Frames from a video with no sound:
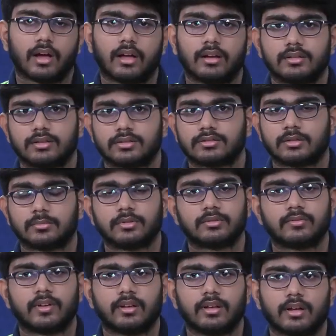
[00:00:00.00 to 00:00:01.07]
ALLEN system is
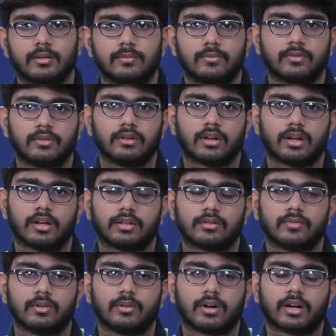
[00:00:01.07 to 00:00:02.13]
very helpful
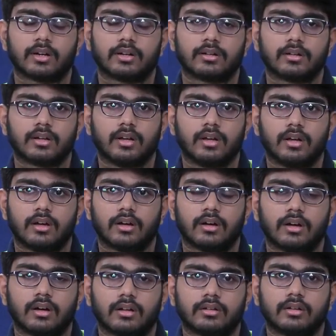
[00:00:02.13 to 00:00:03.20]
as we look at it.
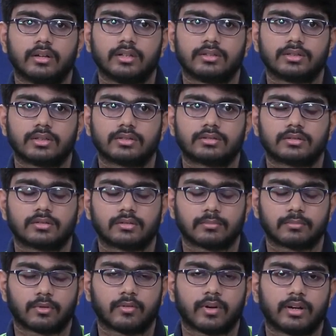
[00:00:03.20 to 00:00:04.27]
The teachers
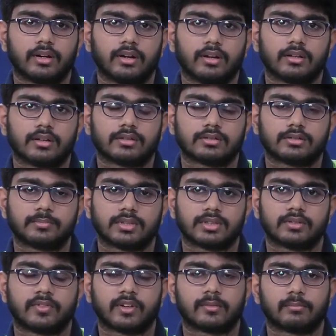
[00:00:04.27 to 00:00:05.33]
provided a
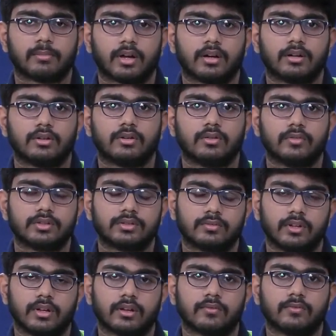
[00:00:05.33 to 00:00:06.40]
specific plan which
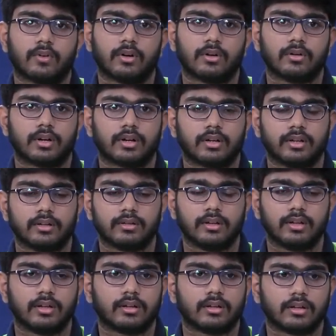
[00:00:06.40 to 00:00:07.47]
we can follow and
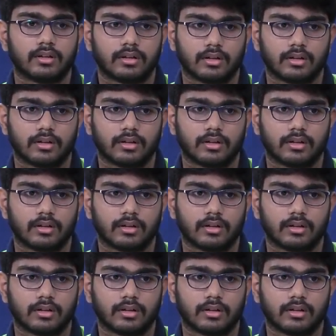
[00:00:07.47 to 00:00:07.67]
easily